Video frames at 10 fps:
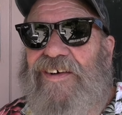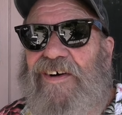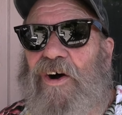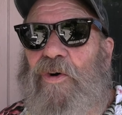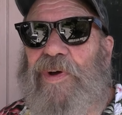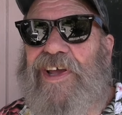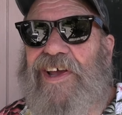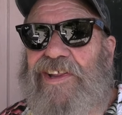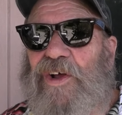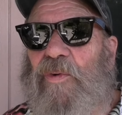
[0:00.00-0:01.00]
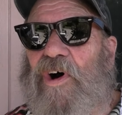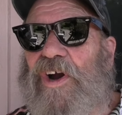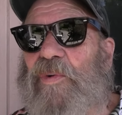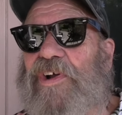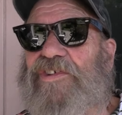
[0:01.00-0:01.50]
well, we get the
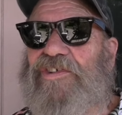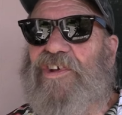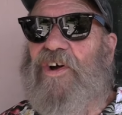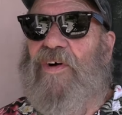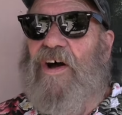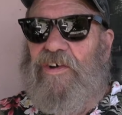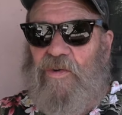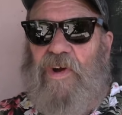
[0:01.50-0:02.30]
water witches to go out,